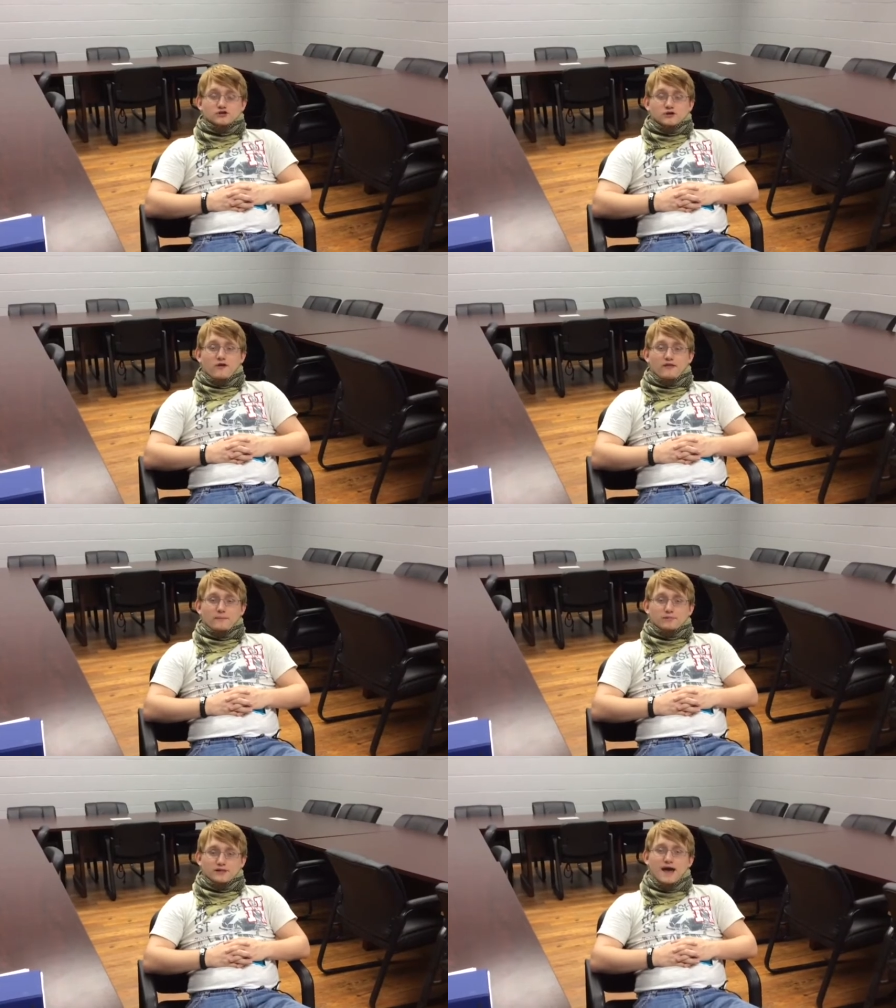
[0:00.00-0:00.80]
you know
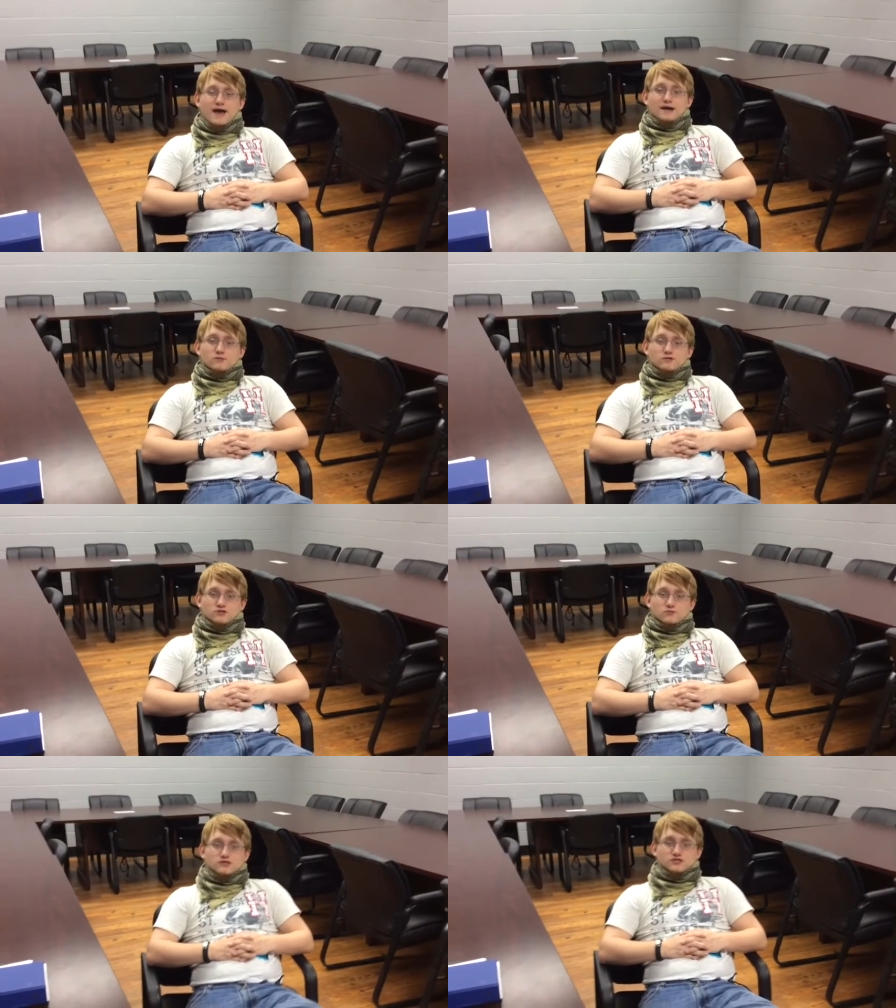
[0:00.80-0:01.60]
that plaid was
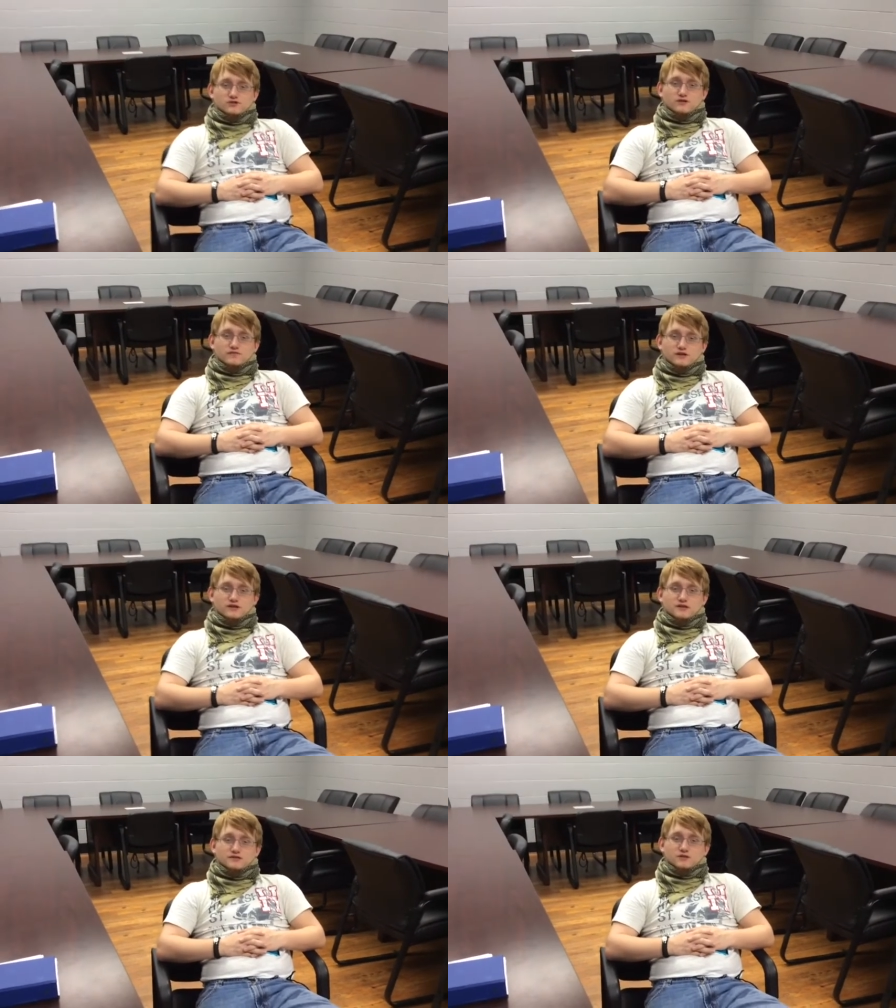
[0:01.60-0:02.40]
originally
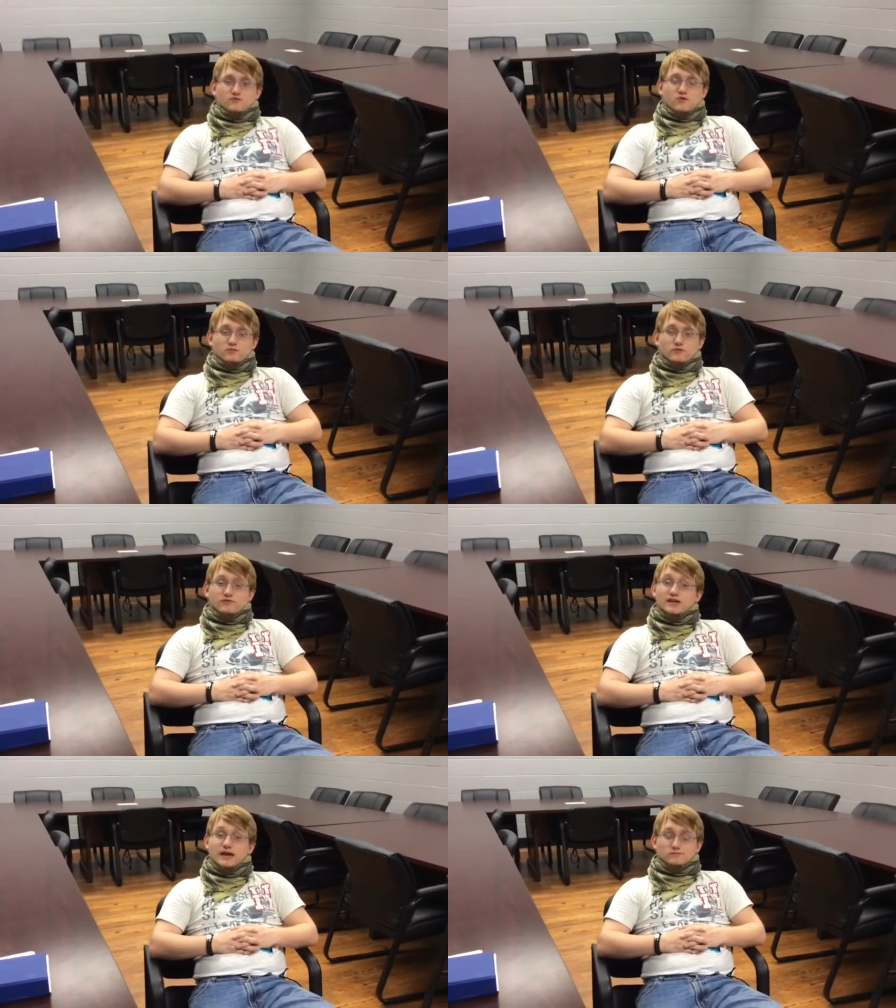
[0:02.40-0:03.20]
invented as a form
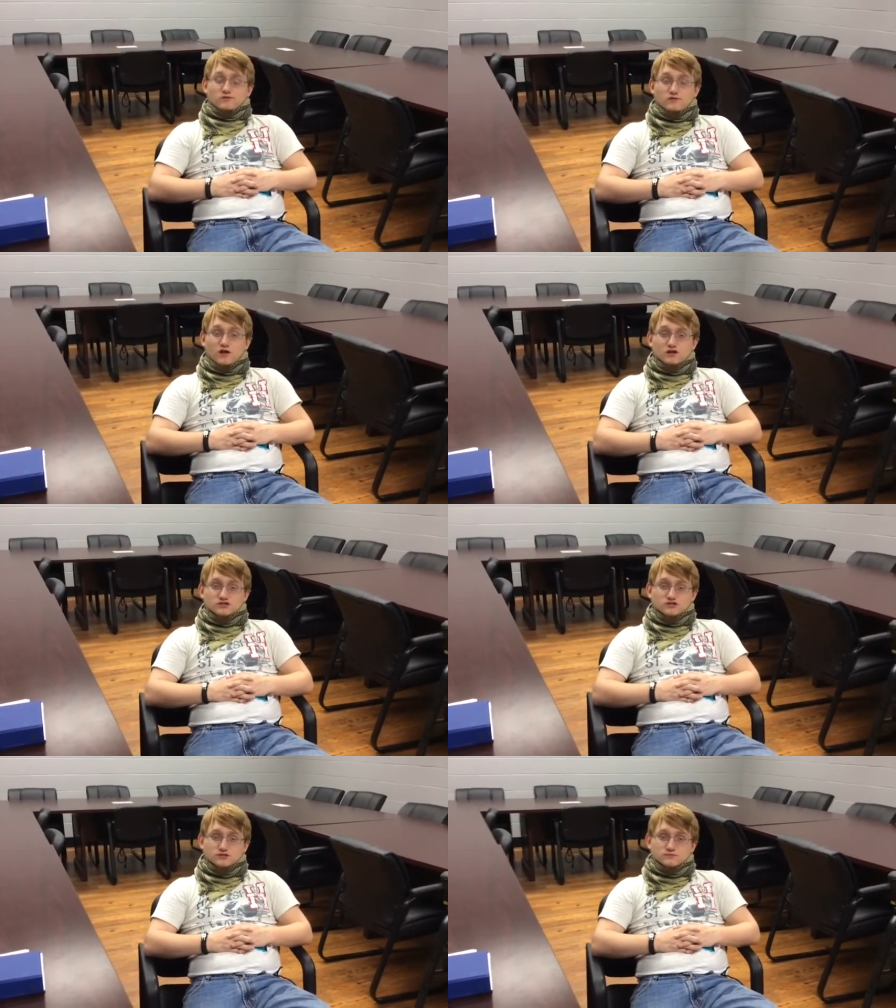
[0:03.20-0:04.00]
of
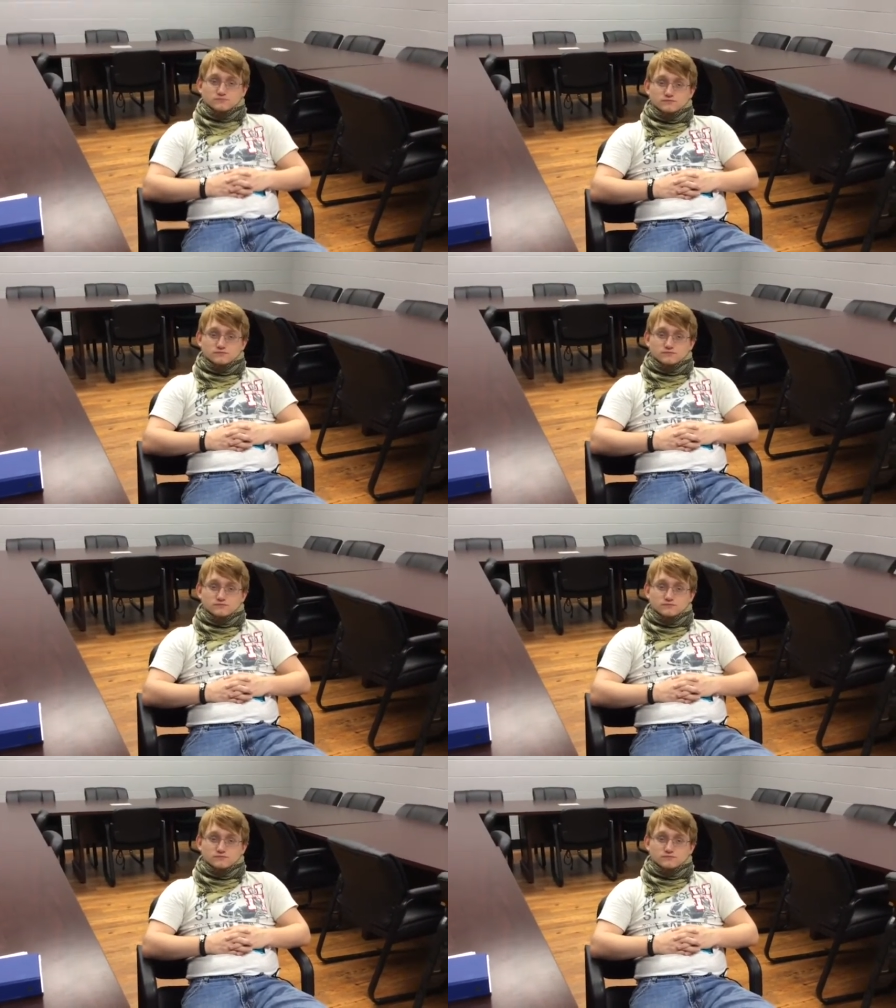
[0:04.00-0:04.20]
camouflage?